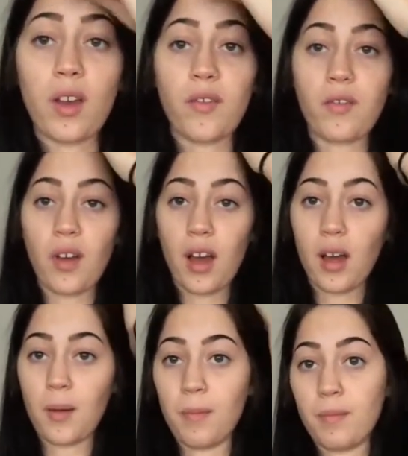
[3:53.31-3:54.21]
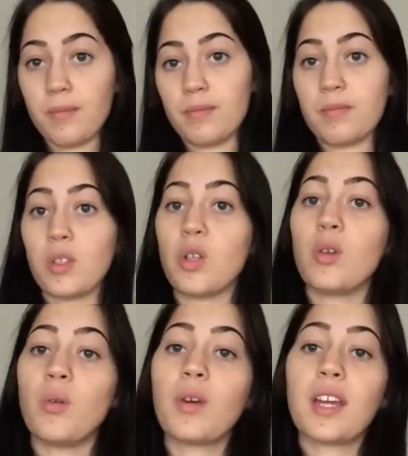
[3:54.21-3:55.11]
If
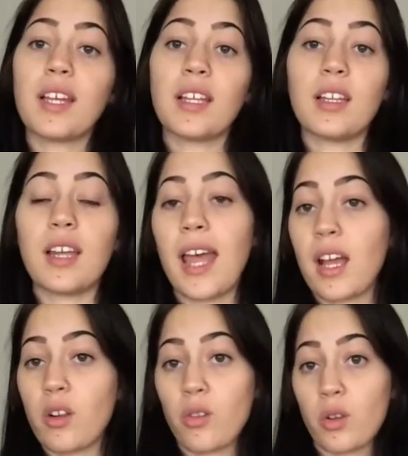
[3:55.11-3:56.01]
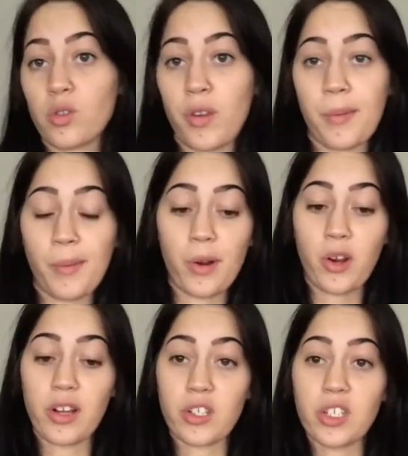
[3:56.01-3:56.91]
you can handle those
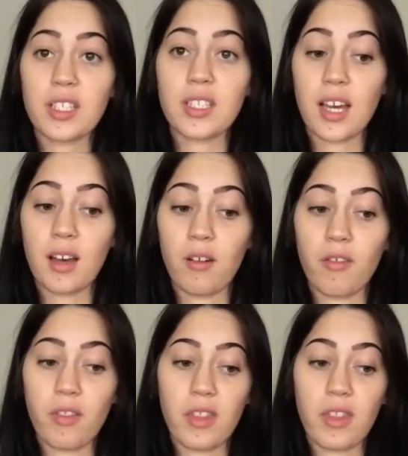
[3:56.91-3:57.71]
repercussions of